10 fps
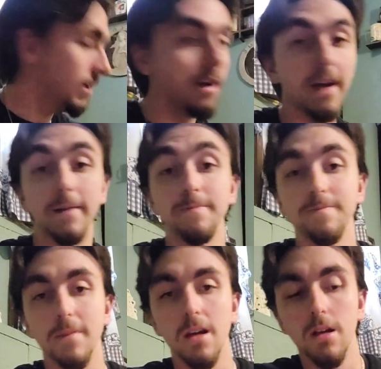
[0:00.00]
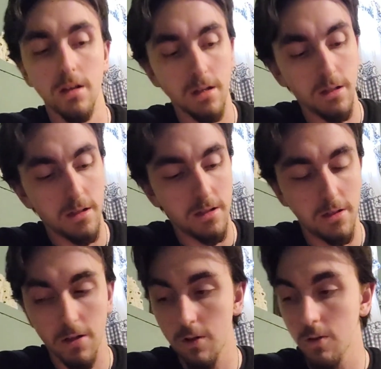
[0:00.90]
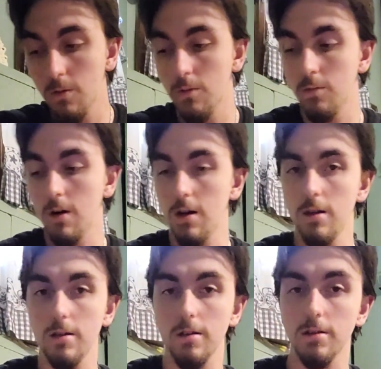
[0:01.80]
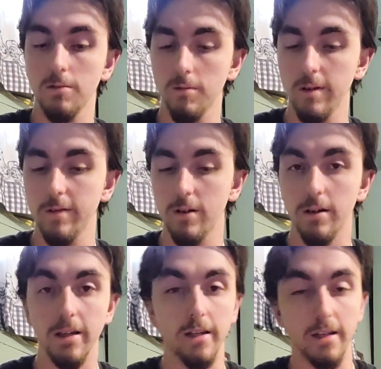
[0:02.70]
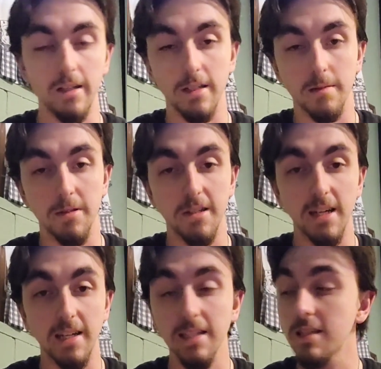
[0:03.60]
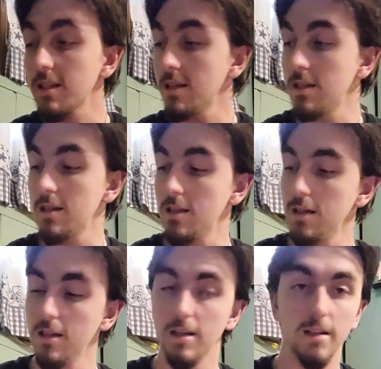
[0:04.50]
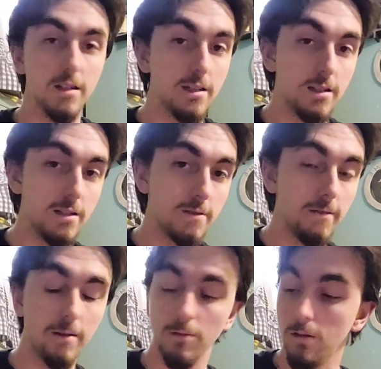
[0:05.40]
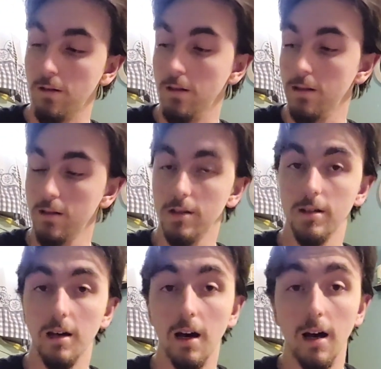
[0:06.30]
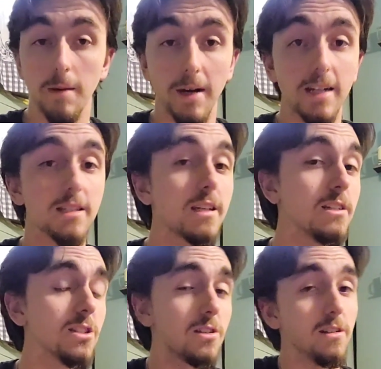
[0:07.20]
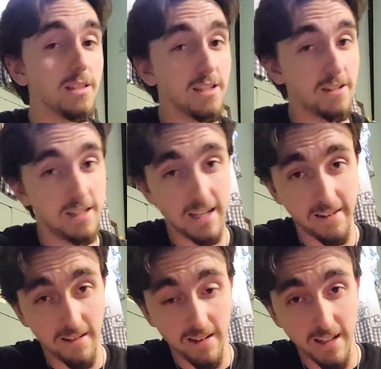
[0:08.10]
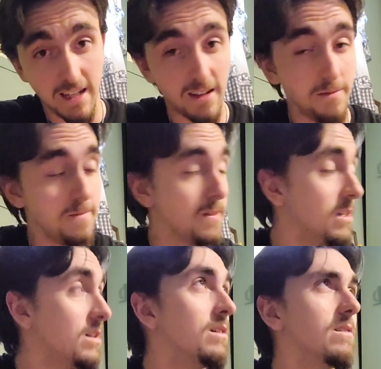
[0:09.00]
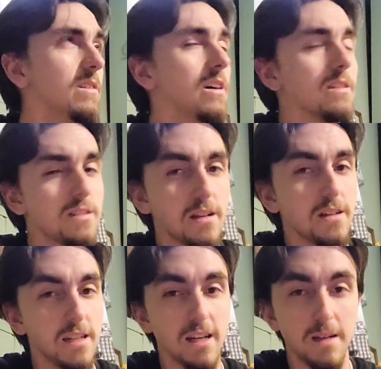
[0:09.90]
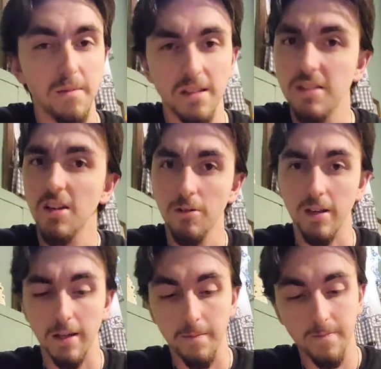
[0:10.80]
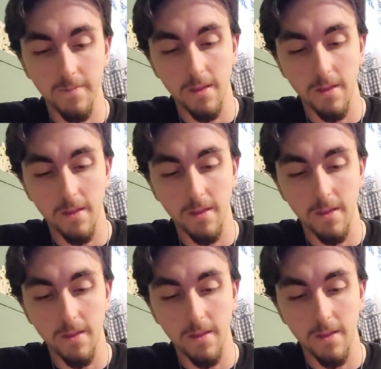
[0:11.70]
right. So what we've got here is some steaks, some red wine. I'm actually going to start the saute right now. Well, not the saute, but the soaking.